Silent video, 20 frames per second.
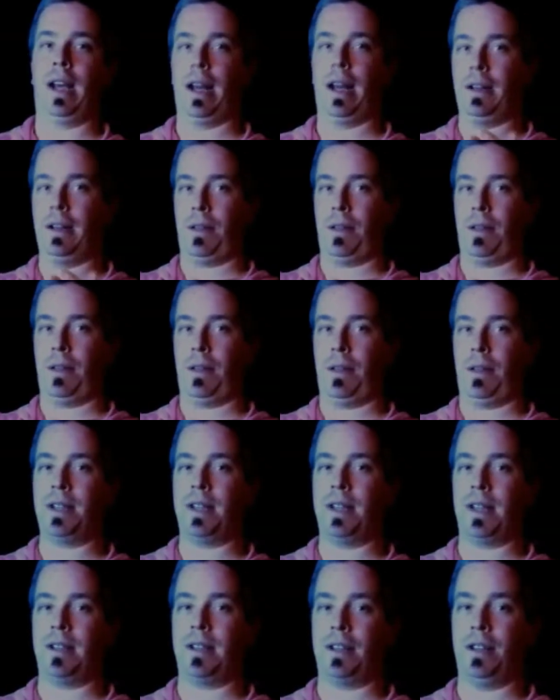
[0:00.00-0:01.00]
on the
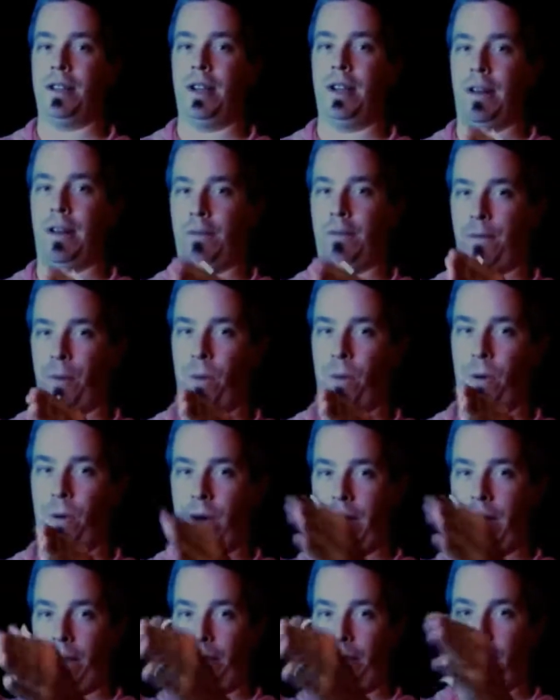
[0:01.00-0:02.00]
36-inch, you got 4
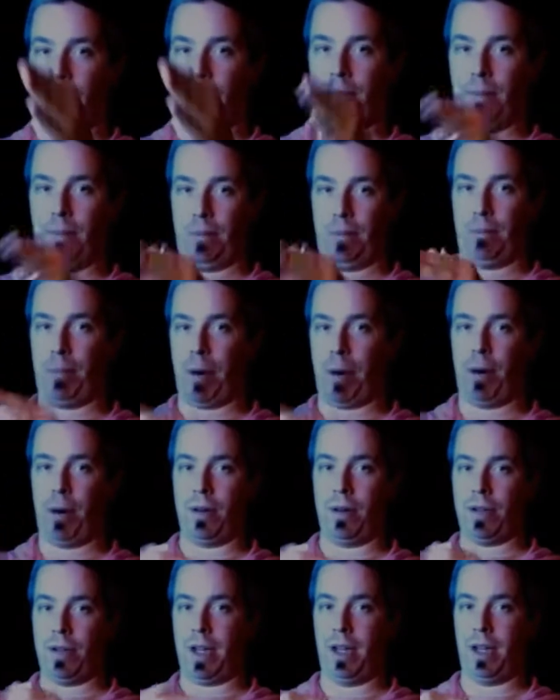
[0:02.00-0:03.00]
different burners
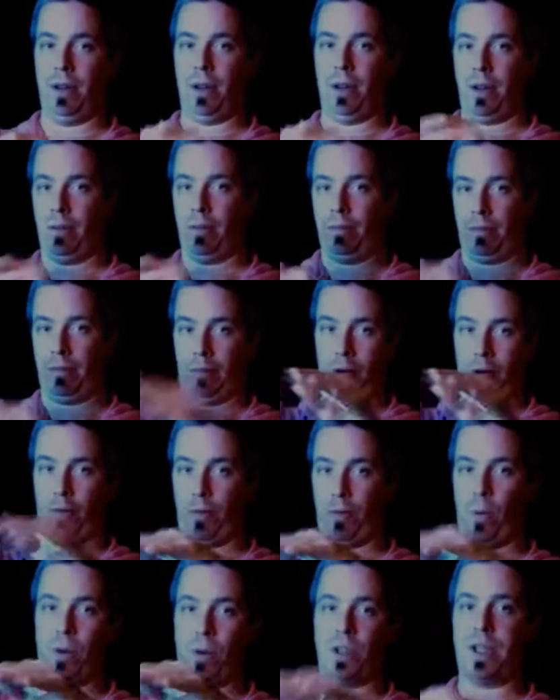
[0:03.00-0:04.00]
that you can, or
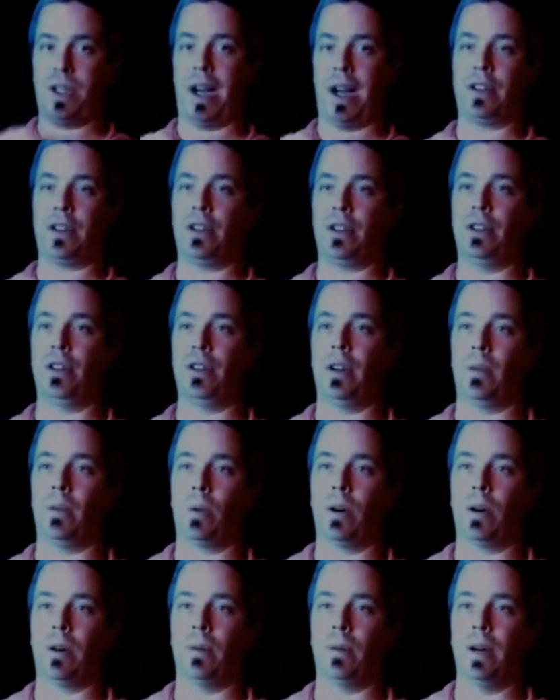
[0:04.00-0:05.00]
4 sections you can
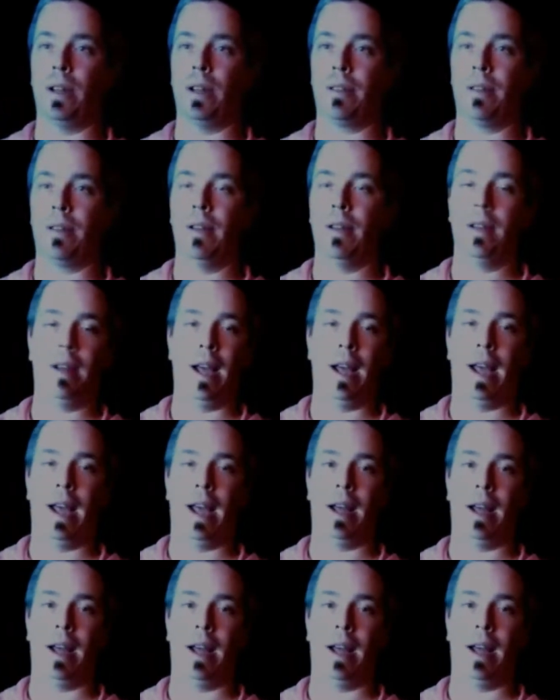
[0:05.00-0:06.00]
work with.
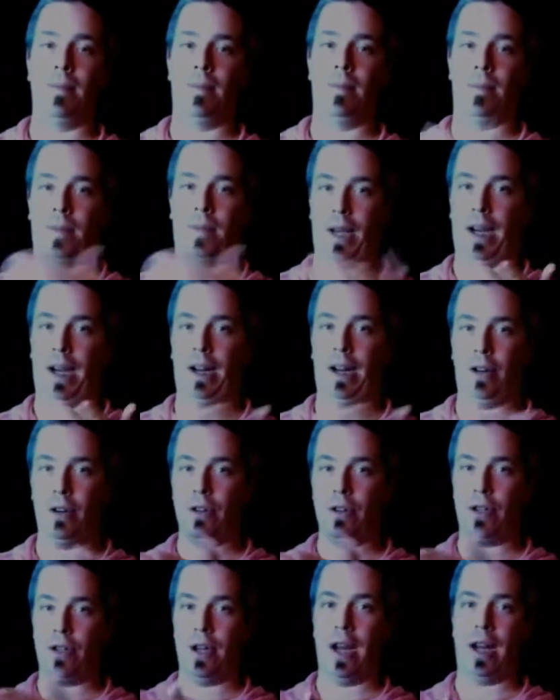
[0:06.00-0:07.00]
And like on yours,
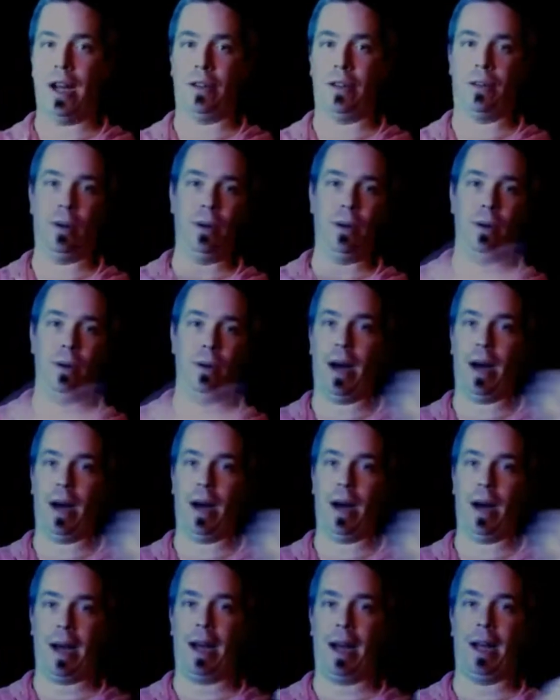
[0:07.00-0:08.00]
you got 2. On
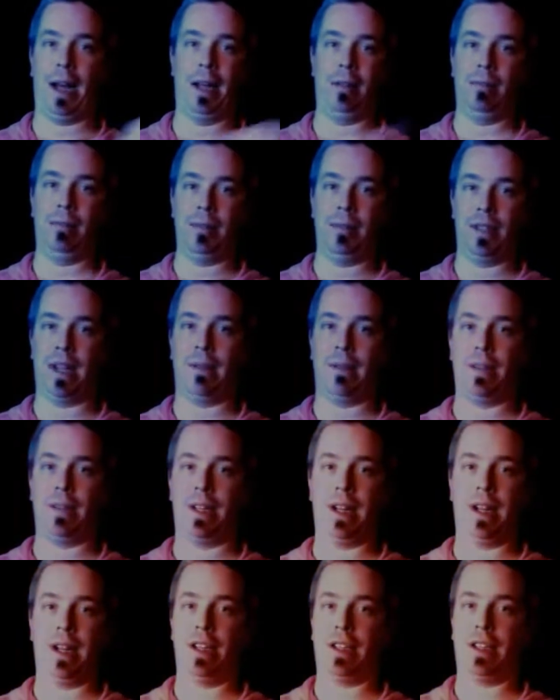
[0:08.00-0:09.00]
my
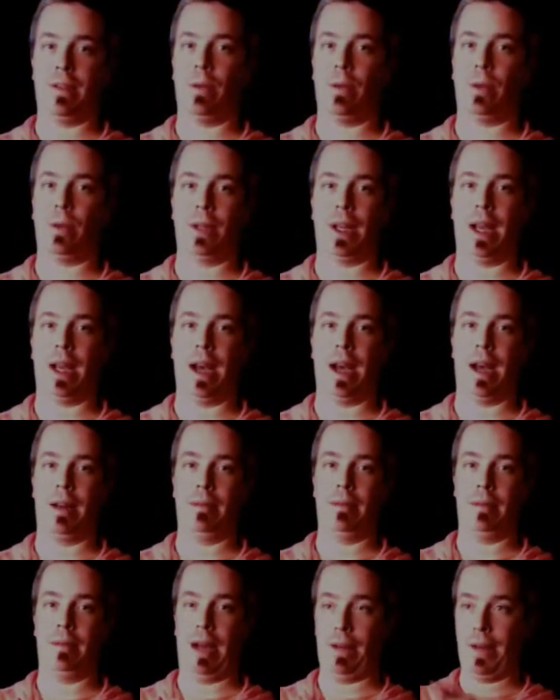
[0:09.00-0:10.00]
17-inch,
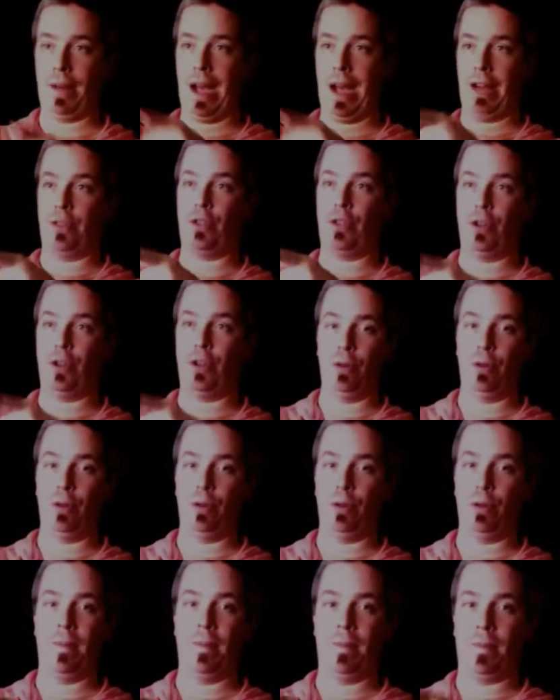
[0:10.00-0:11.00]
I've got 2
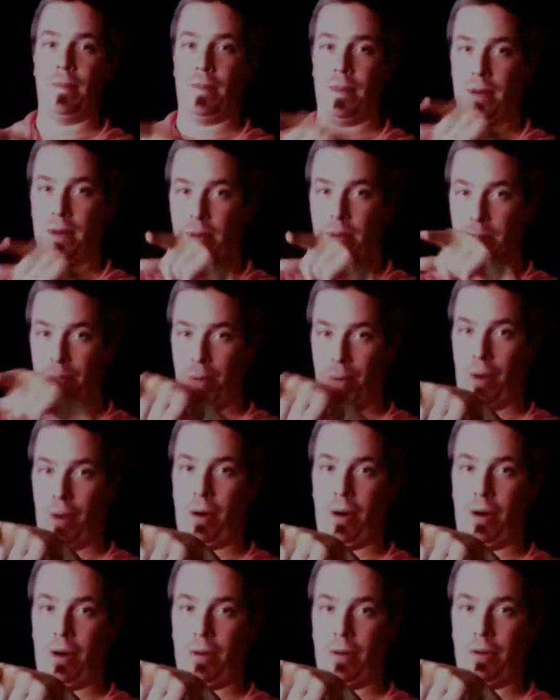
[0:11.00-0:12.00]

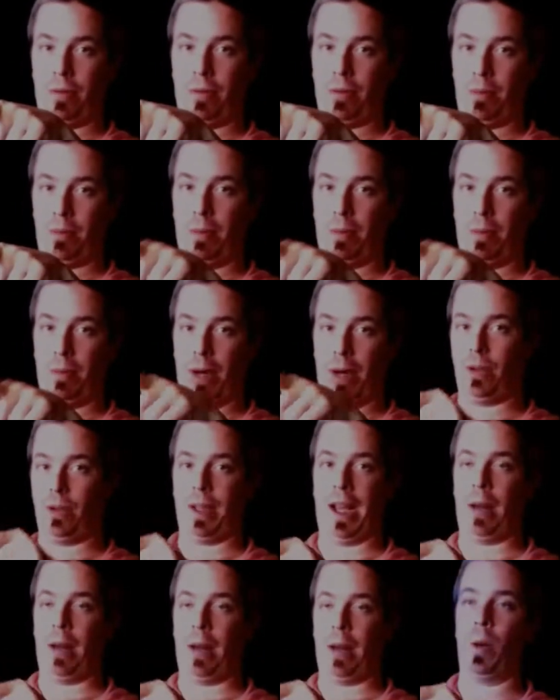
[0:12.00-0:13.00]
burner, but it's
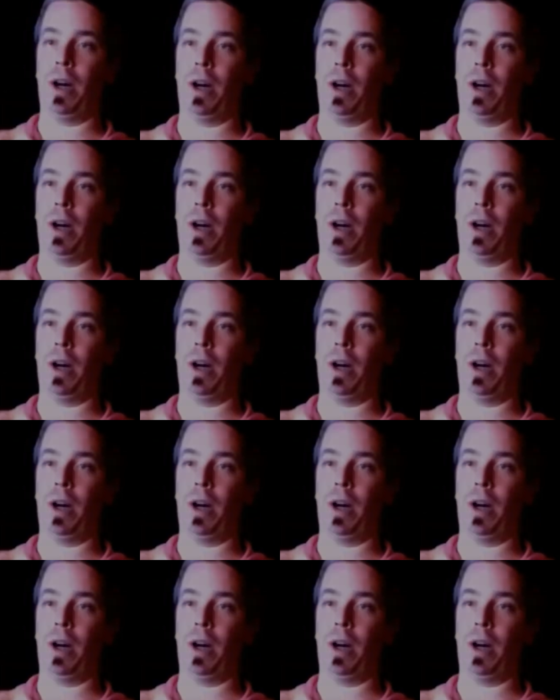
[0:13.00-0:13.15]
only on one